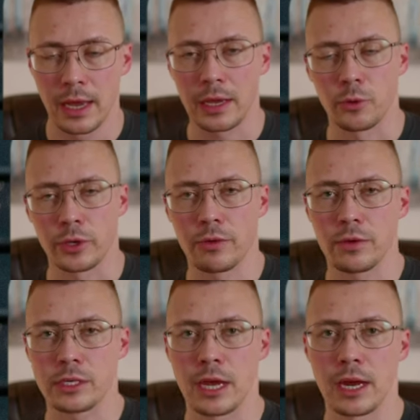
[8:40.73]
It will give
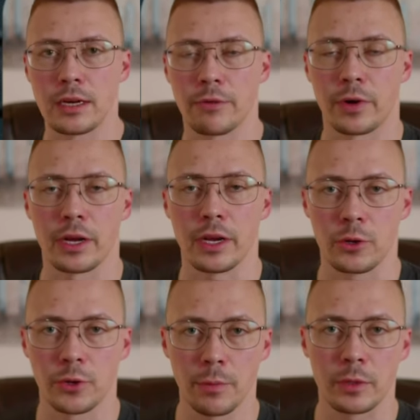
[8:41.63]
you ten different
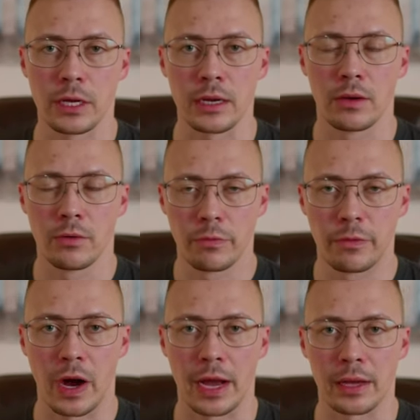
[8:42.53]
encrypted
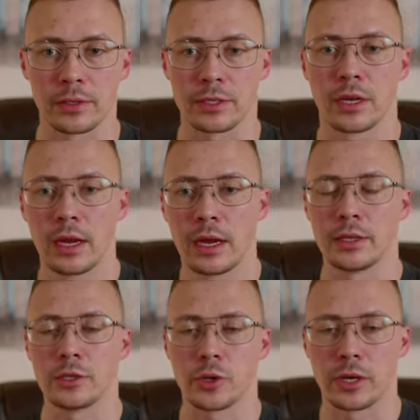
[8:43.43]
files
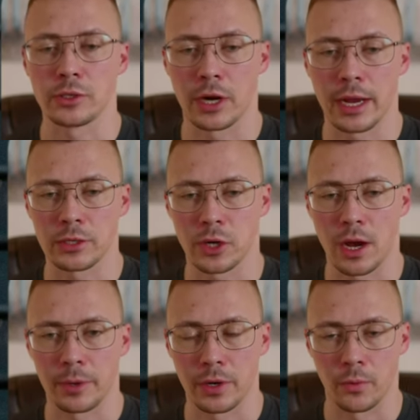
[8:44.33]
that you can drag and
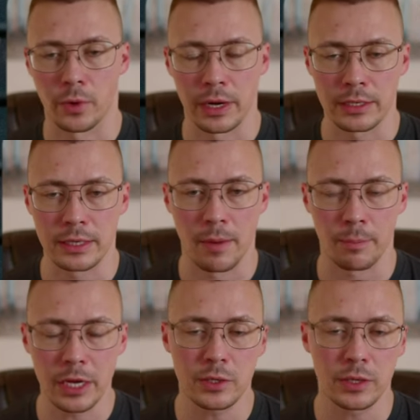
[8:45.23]
drop in here one at a time.
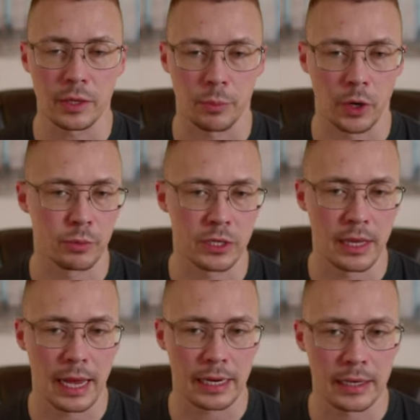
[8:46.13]
Basically, the purpose of
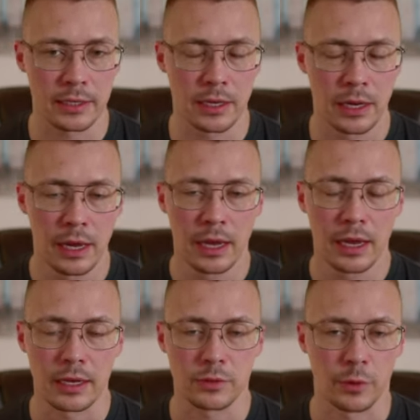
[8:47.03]
that is
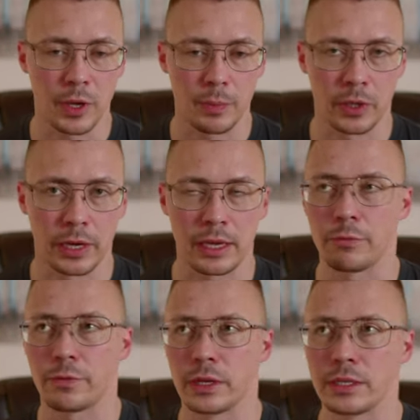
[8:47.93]
is for people like,
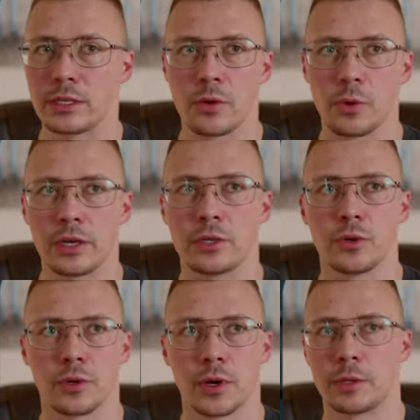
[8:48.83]
if let's say you wanted to
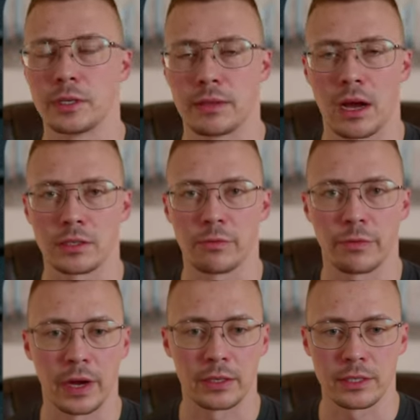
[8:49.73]
encrypt a thousand
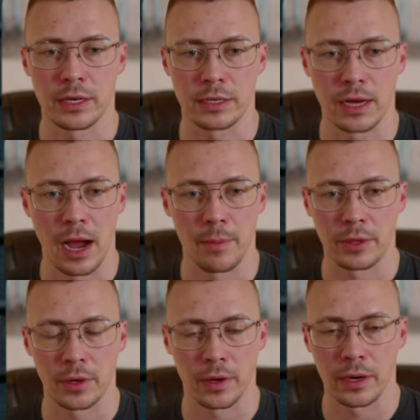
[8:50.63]
files at a time and
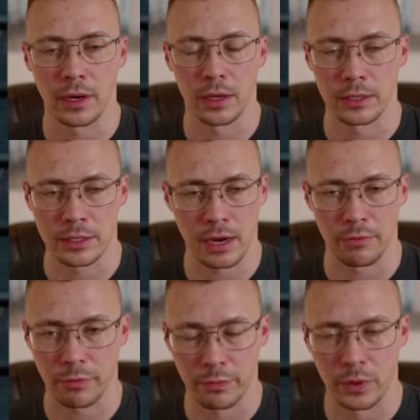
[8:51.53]
they're all inside of
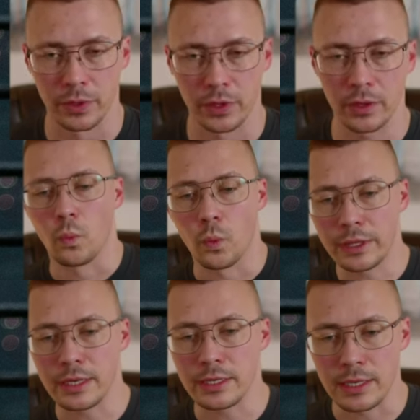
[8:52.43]
a folder. What
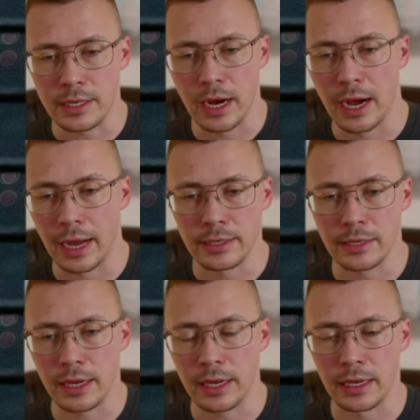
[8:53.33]
this does
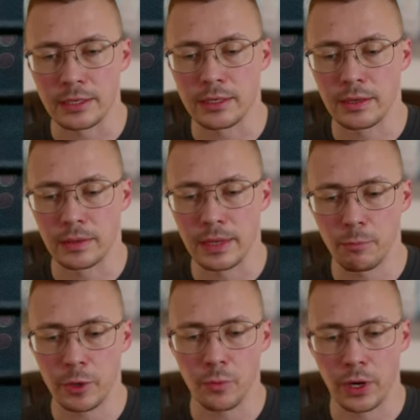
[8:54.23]
is then
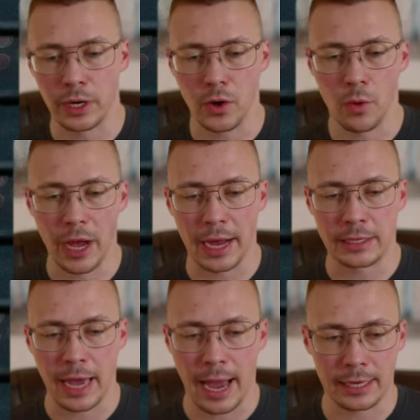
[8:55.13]
when you want to go back
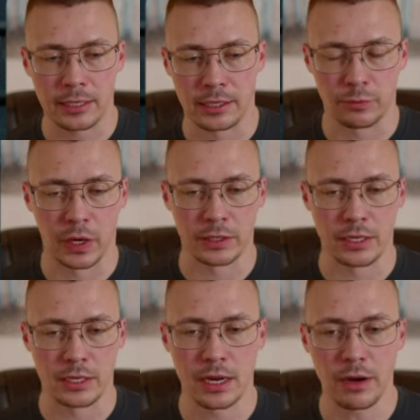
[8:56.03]
to access files,
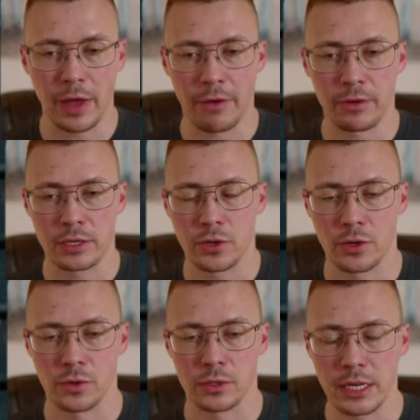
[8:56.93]
instead of having
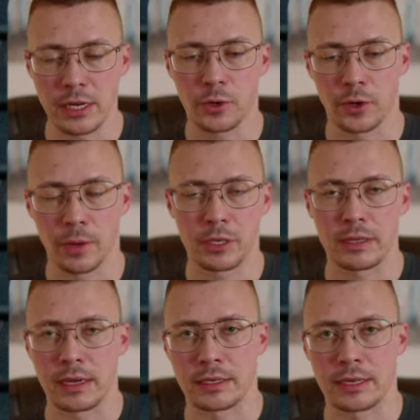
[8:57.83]
to decrypt
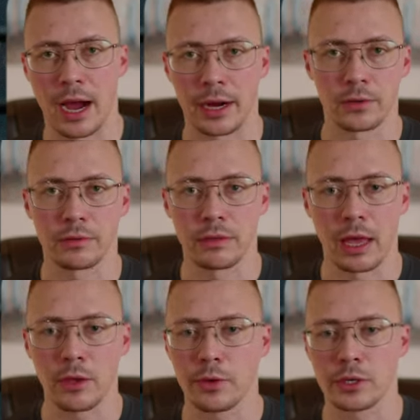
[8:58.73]
the entire
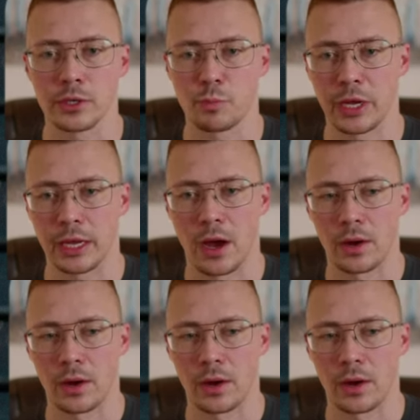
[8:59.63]
thing, you can just pick out,